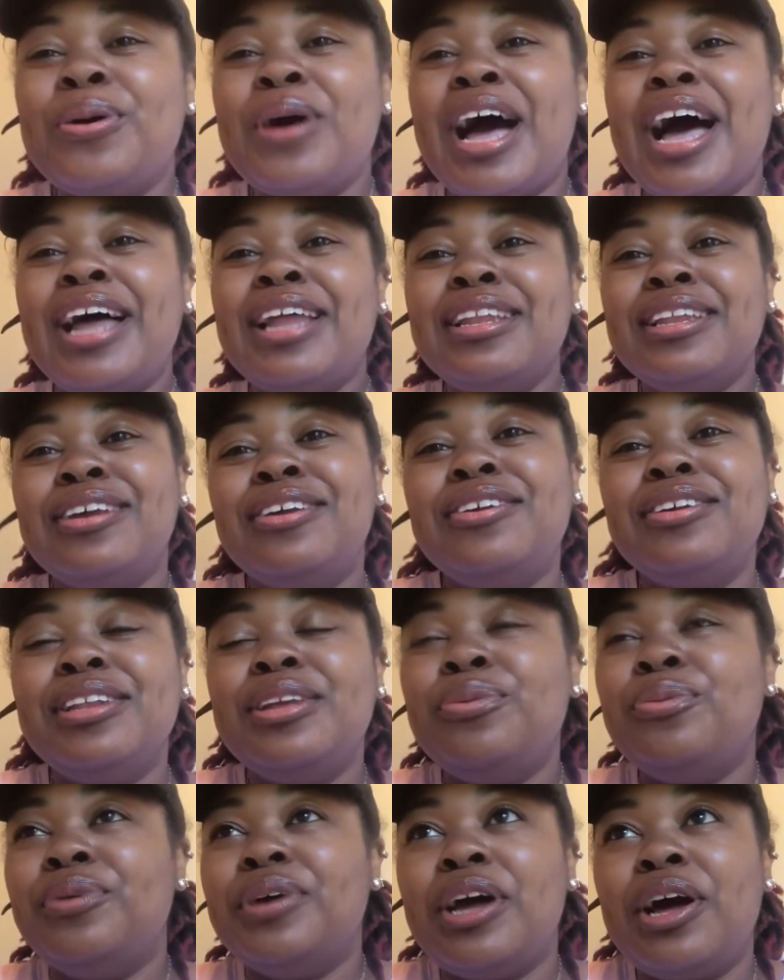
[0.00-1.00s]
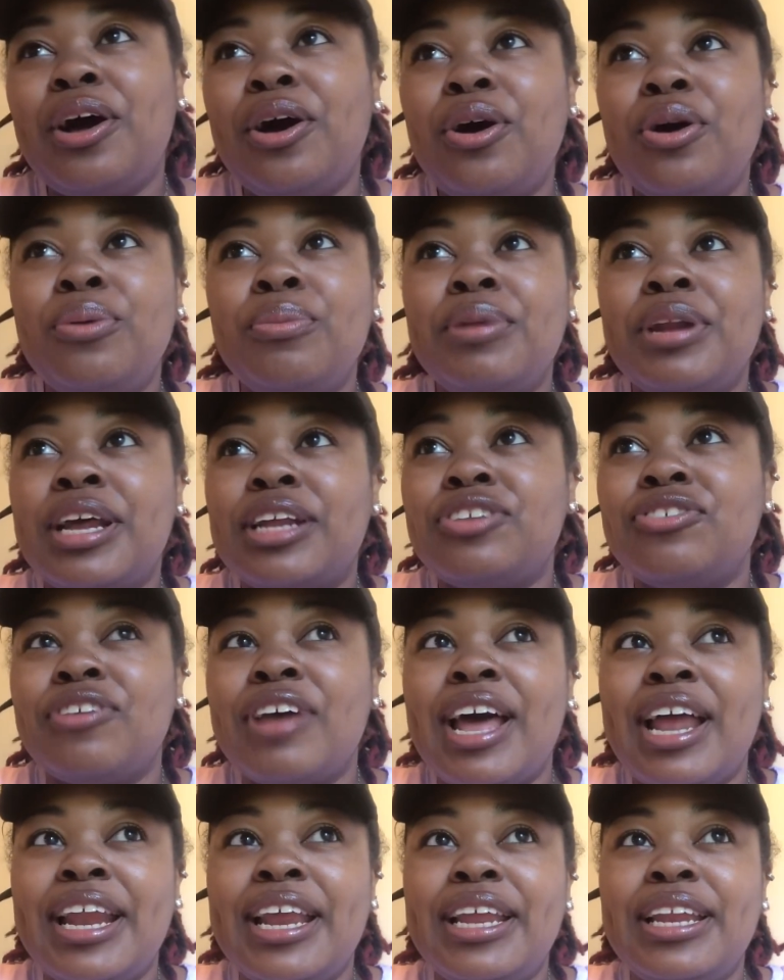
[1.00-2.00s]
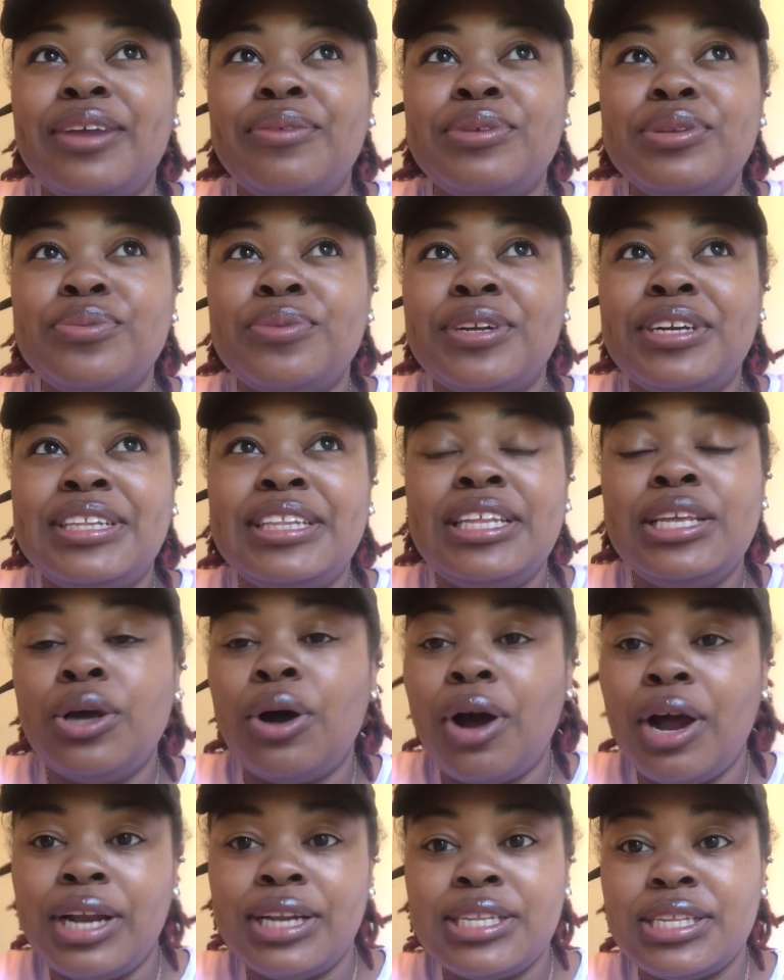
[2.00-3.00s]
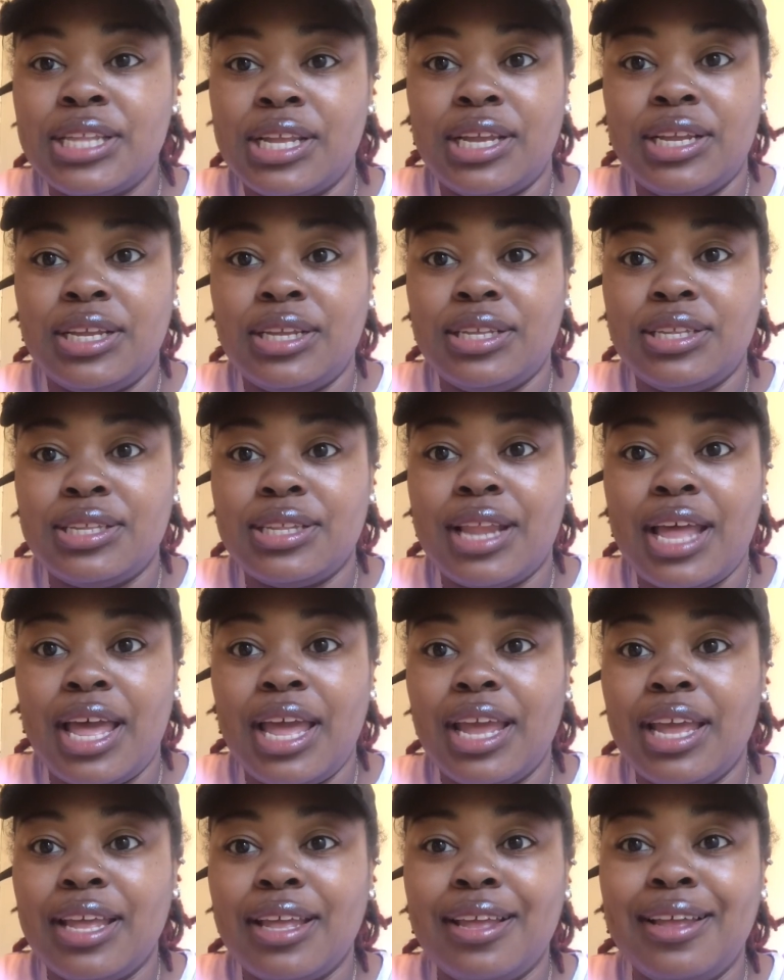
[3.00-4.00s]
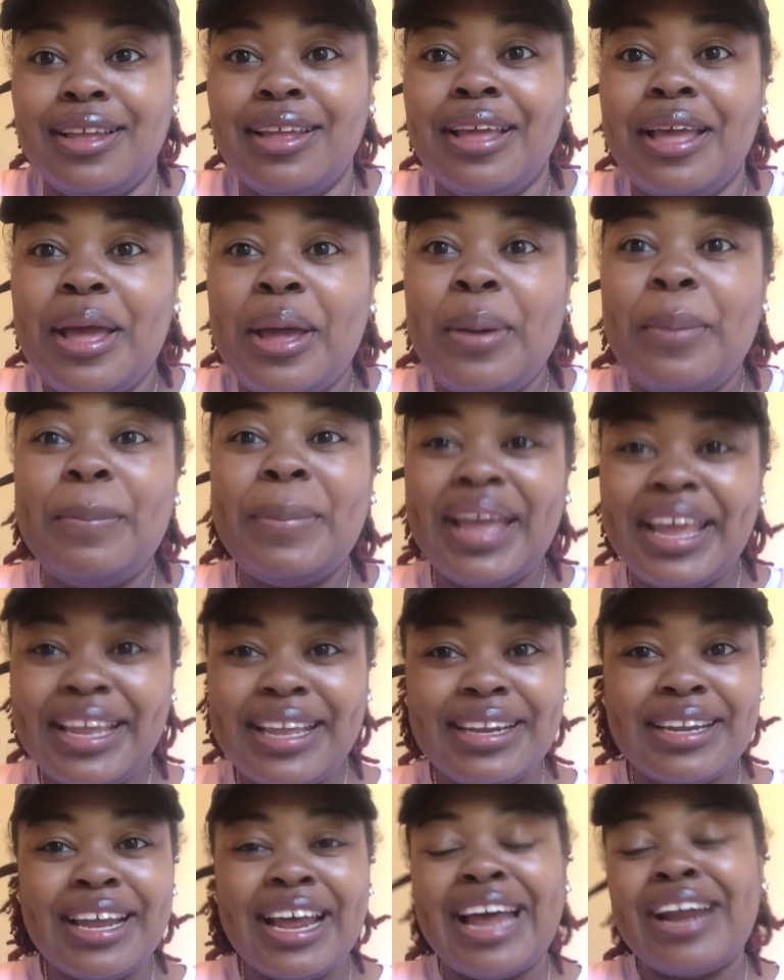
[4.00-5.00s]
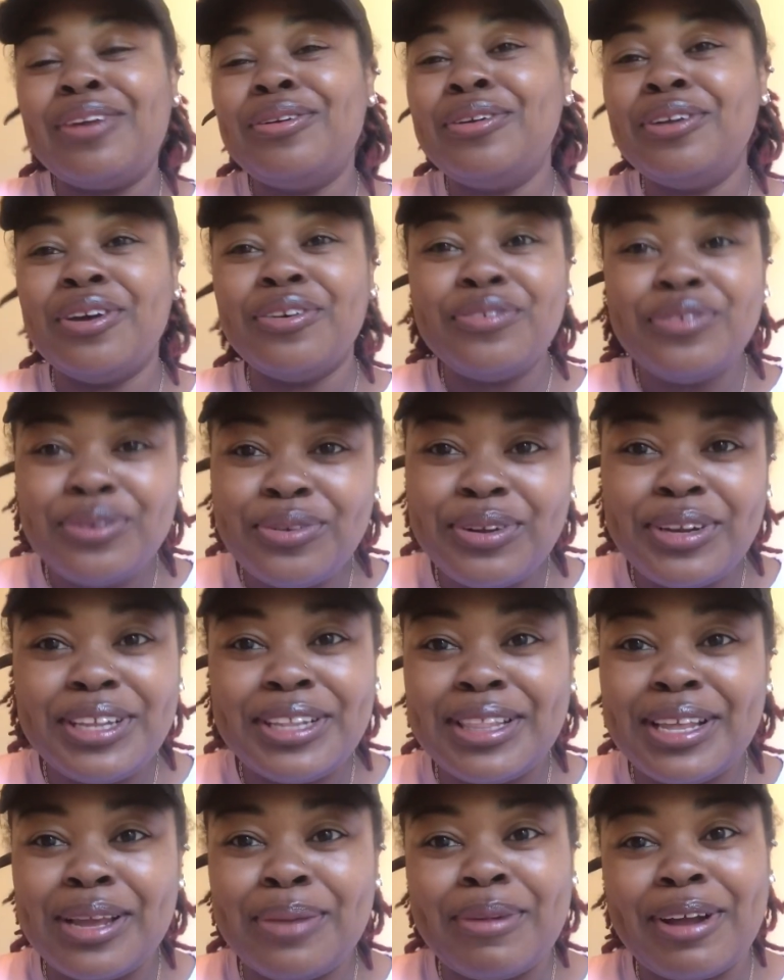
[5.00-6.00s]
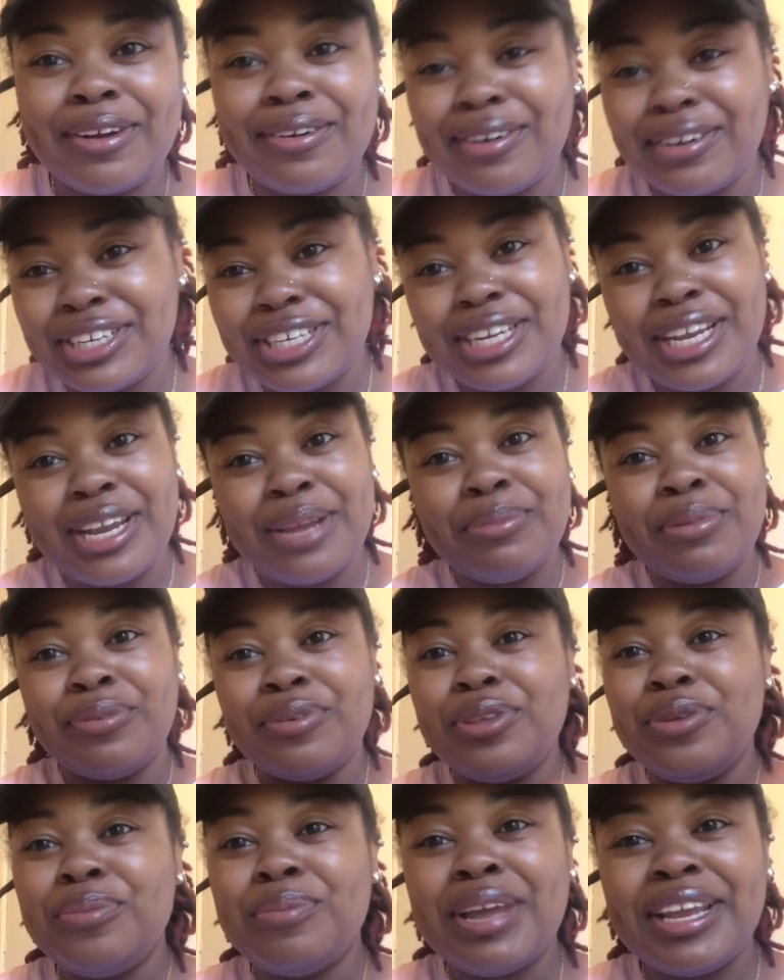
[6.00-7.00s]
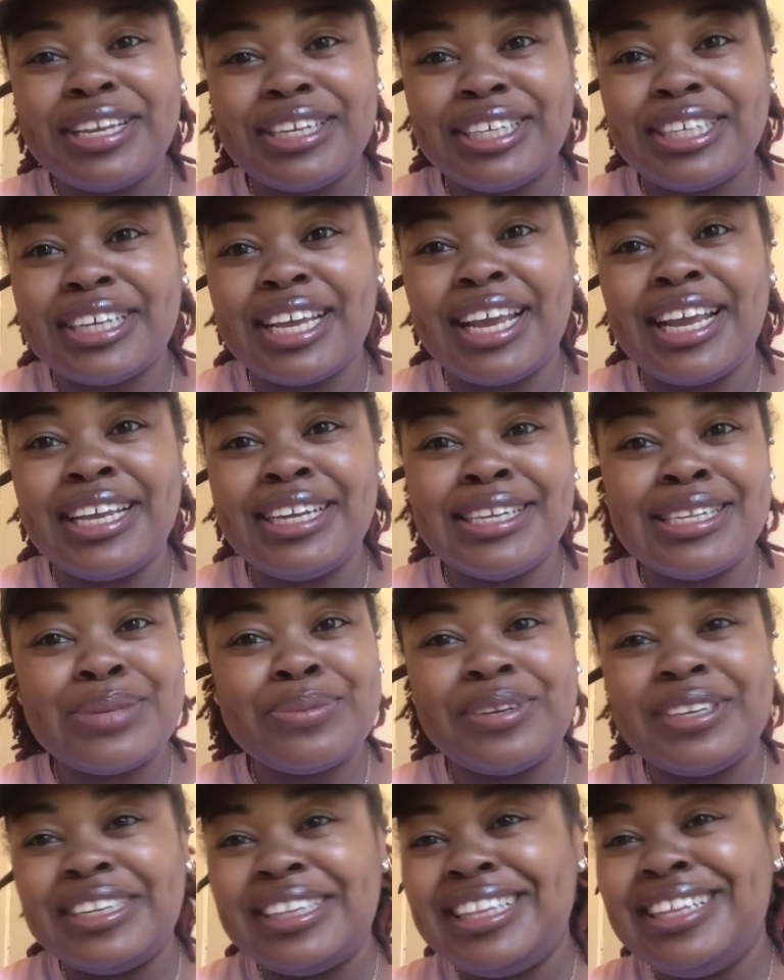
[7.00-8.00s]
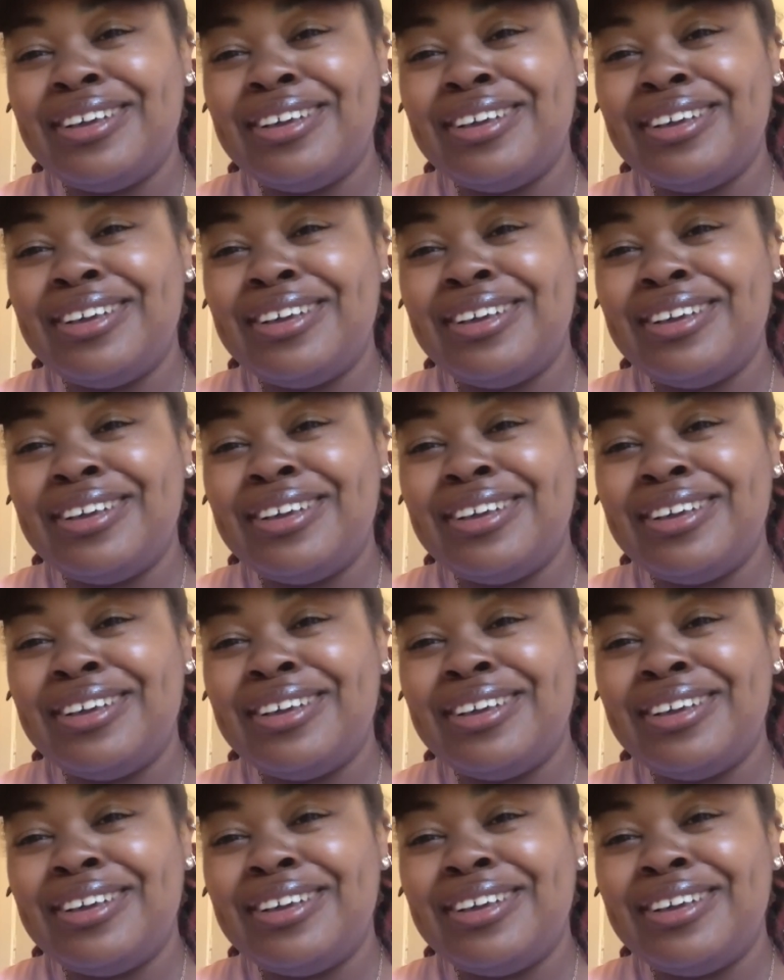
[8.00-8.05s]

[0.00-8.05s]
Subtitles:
I literally went home and I tried it and it was one of the hardest things. Making I don't know if you know anything about crocheting, but when you make a chain, it's one of the